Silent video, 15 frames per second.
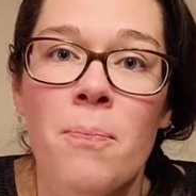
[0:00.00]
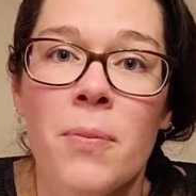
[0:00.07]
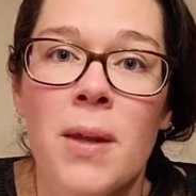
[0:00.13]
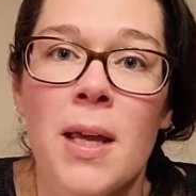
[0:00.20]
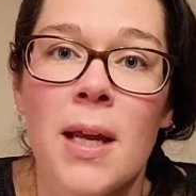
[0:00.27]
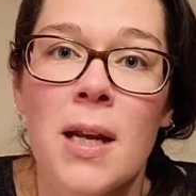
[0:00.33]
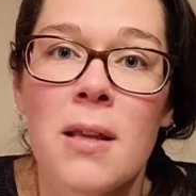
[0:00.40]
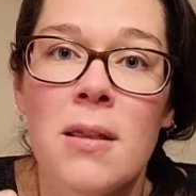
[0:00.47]

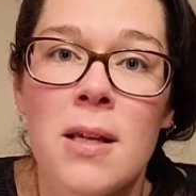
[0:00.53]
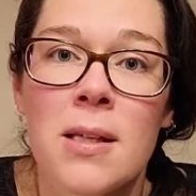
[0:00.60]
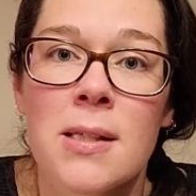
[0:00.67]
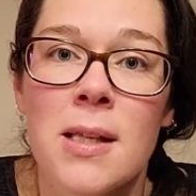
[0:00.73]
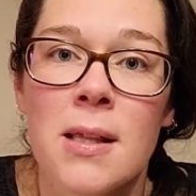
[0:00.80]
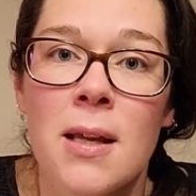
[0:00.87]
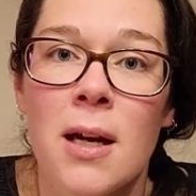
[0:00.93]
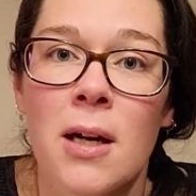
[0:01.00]
getting things
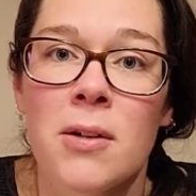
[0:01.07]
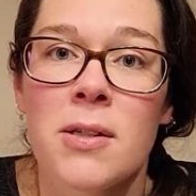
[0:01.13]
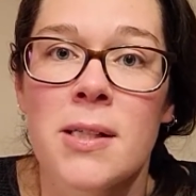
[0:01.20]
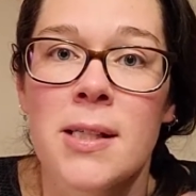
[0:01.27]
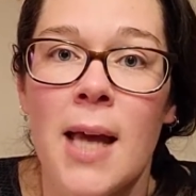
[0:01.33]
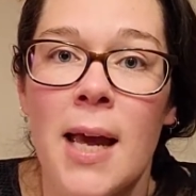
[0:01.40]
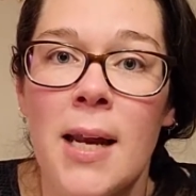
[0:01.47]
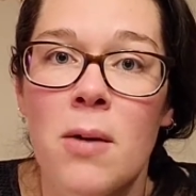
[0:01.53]
in there,
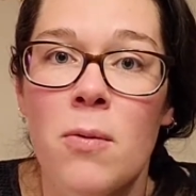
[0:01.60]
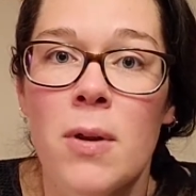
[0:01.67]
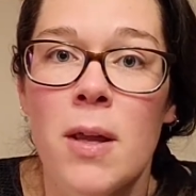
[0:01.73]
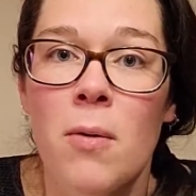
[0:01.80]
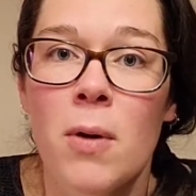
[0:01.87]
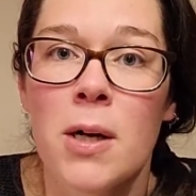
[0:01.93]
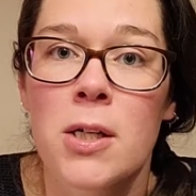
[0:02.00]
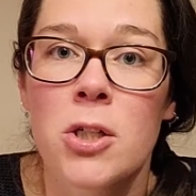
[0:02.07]
deciding where they
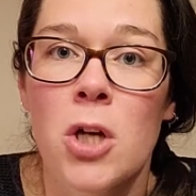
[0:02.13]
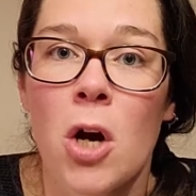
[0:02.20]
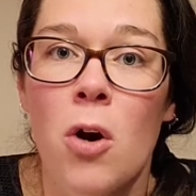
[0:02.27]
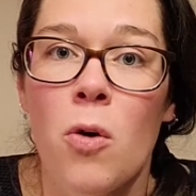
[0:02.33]
wanted to go,